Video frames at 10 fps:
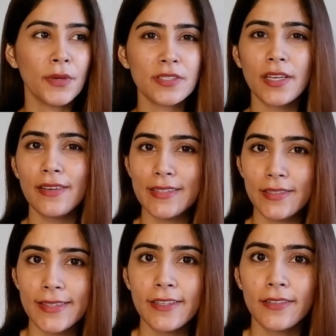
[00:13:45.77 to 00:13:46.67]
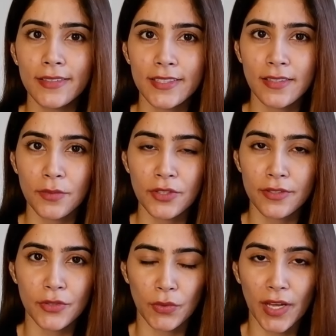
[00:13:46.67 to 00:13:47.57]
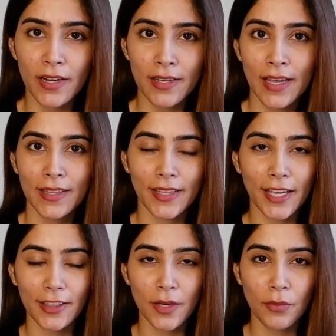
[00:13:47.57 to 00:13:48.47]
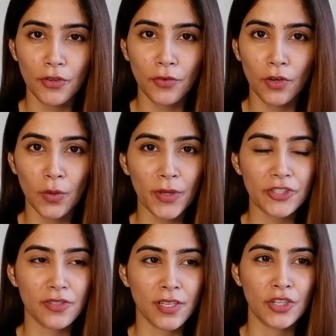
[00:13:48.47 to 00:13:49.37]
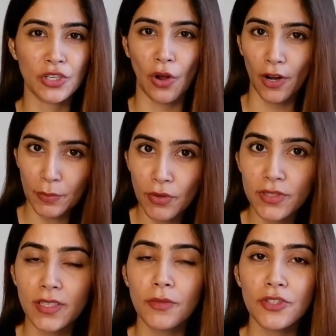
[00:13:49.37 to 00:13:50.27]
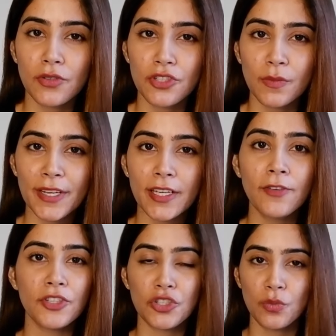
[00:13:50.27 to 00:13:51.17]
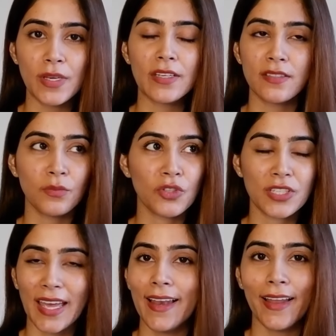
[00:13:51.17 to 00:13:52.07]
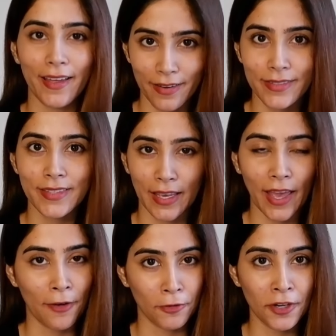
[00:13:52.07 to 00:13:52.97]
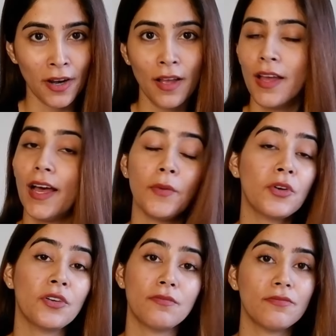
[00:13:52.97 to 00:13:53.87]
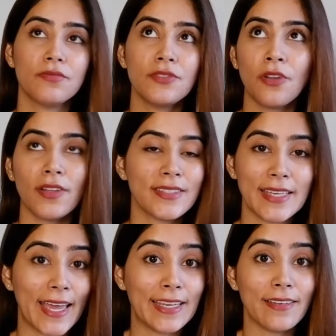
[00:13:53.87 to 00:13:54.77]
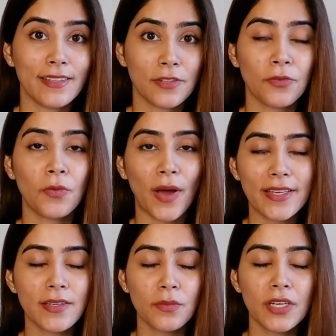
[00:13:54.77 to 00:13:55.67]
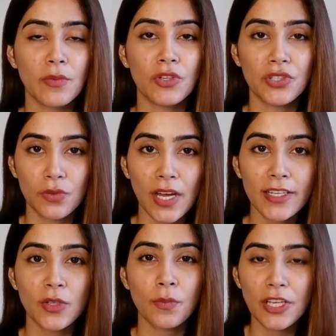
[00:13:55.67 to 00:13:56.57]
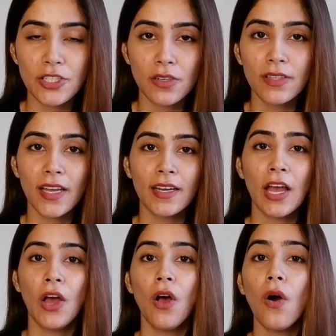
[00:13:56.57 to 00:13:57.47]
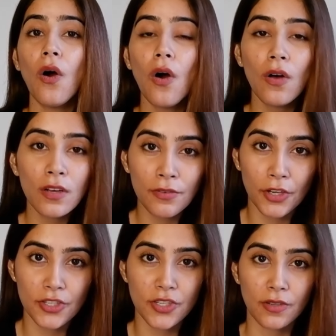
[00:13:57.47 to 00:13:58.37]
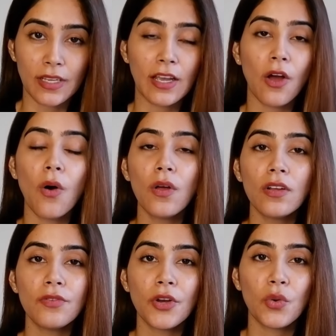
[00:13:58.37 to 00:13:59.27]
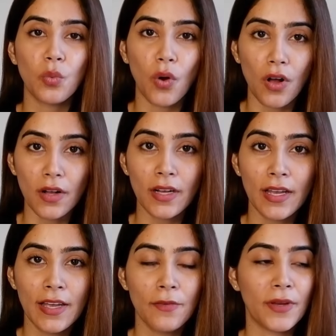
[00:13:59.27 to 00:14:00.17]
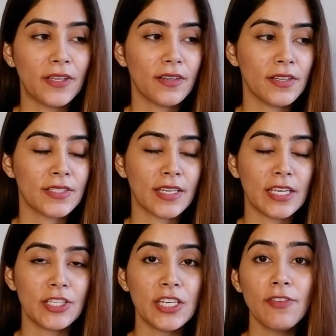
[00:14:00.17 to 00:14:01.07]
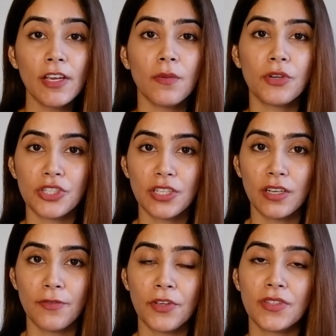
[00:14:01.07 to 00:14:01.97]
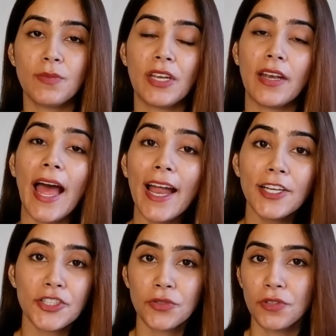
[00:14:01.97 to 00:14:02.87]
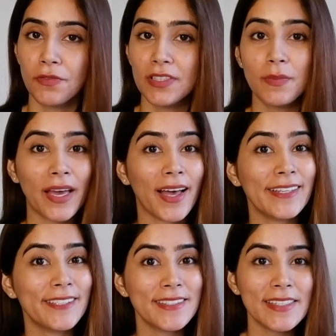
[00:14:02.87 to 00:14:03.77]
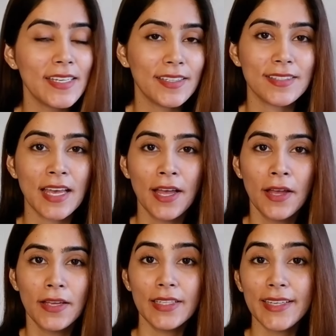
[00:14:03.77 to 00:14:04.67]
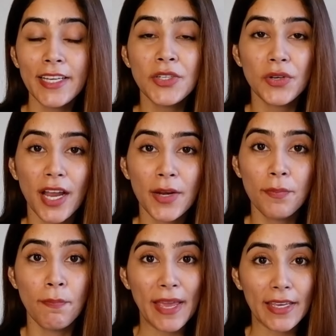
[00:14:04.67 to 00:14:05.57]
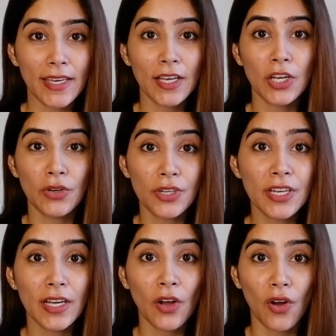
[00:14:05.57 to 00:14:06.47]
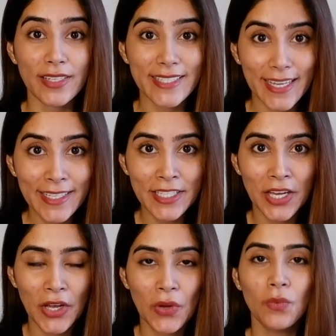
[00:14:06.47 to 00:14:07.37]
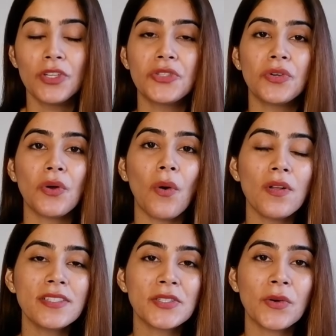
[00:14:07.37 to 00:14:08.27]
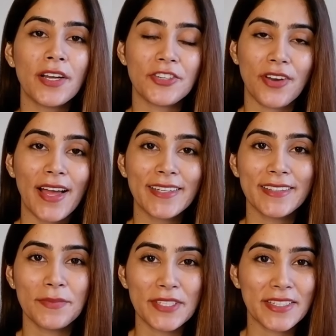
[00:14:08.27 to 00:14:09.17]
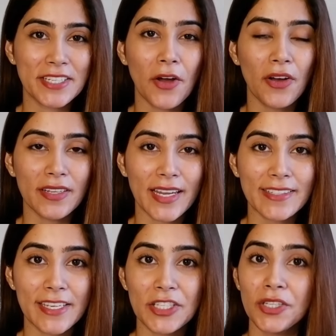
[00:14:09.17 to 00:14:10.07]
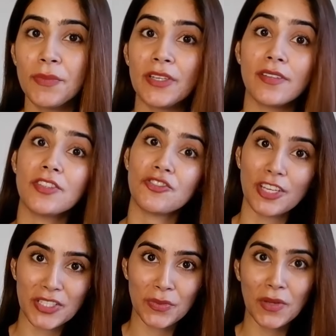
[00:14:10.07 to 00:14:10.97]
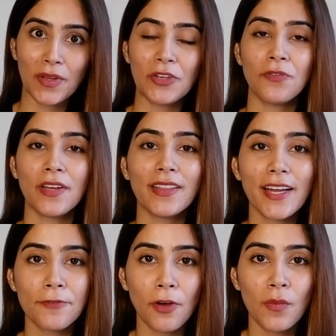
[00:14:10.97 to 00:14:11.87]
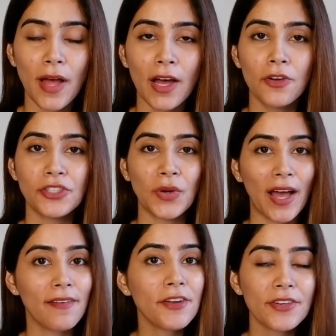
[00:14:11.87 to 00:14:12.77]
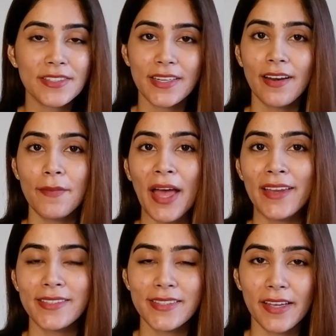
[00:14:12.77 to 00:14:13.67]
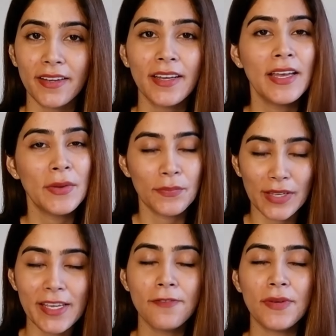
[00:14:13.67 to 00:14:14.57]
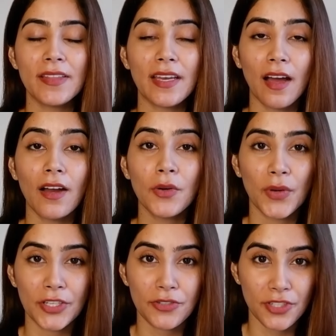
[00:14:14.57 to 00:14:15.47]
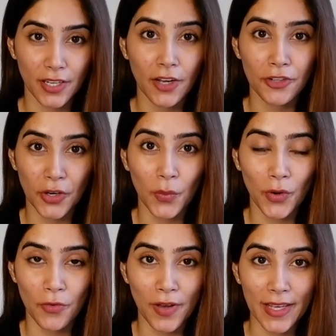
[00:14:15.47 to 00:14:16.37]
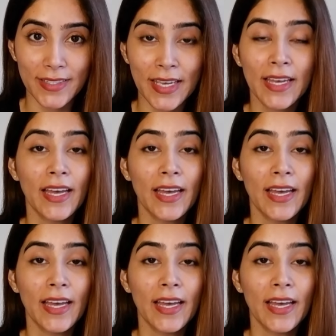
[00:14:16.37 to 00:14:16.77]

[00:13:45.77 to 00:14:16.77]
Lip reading: because I recently heard that some girls do that. They get their portfolio pictures and not post them on social media, which to me is the most hilarious thing ever. I would not see any reason for why somebody would do that. So make sure that all of your journey, all of your work, whether it's any TV commercial, if it's been an ad shoot, if it's behind the scenes, get at making good content, which would also attract the Miss India organization. Because trust me, when you fill that form out, you have your Instagram handle there, believe me, they are going to check out your profiles.